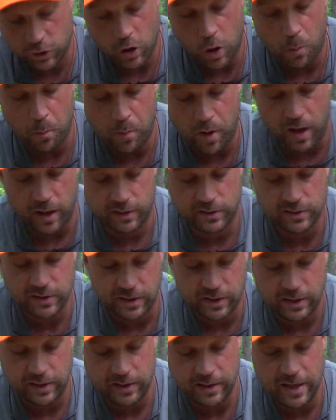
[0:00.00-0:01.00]
no bugs
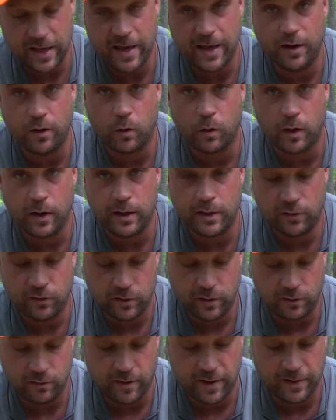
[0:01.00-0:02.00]
in it yet or
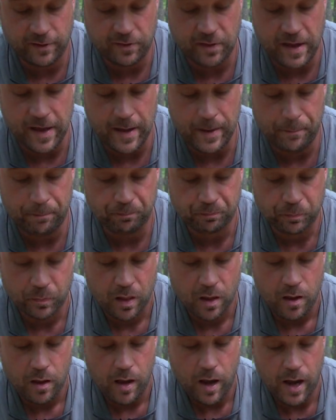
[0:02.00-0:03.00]
anything like that.
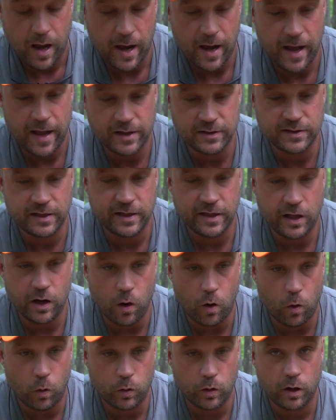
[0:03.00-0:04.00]
As they get
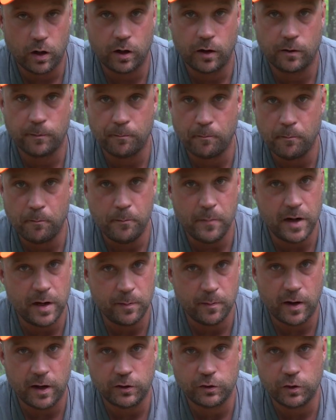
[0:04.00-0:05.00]
older, mini
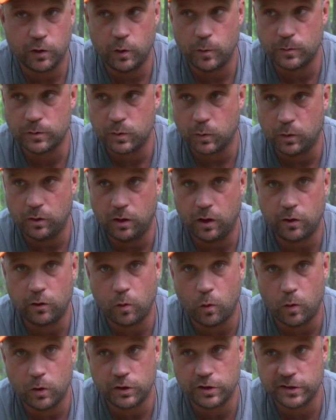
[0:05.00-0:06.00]
mushrooms will look
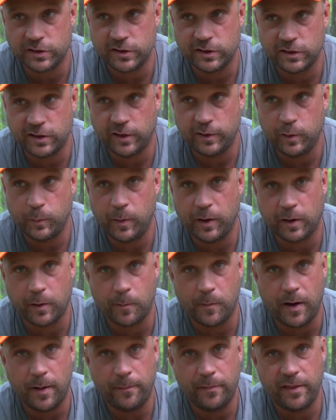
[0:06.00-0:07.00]
gorgeous until you pick
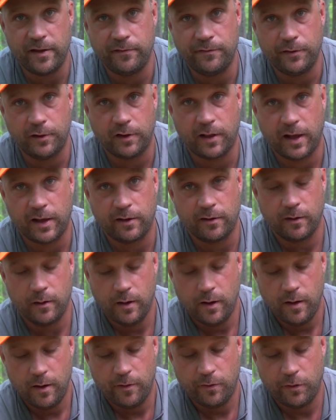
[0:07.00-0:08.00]
them up and they feel like
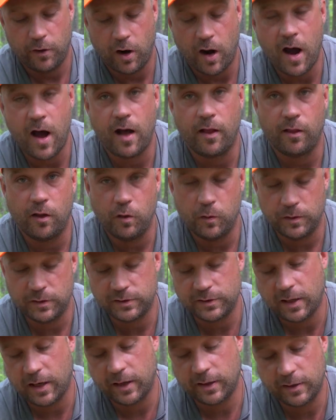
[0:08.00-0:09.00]
they're hollow
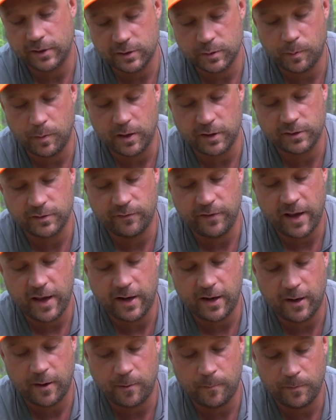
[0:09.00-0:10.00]
inside because the bugs have
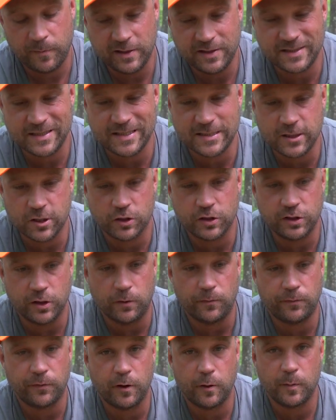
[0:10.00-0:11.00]
had on them. These guys are
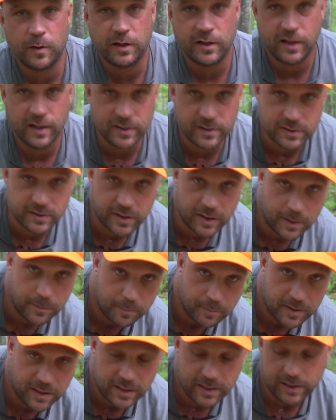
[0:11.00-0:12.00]
still firm and dense
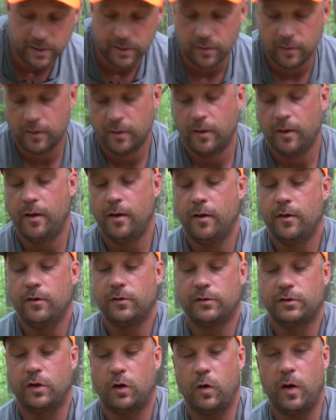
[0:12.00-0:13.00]
and meaty.
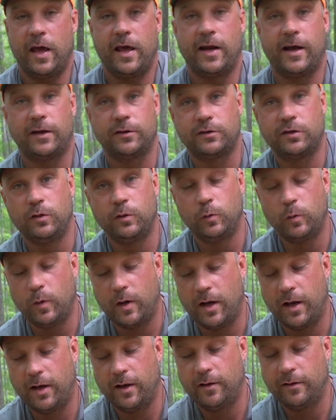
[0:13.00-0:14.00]
So head out
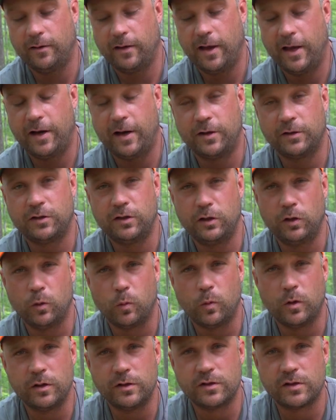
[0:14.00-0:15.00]
to your
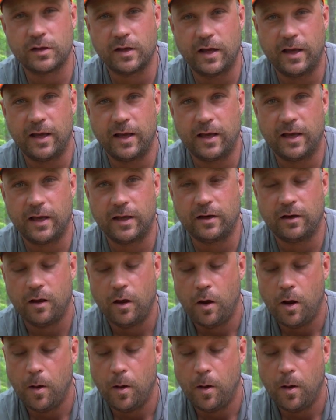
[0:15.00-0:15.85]
woods, and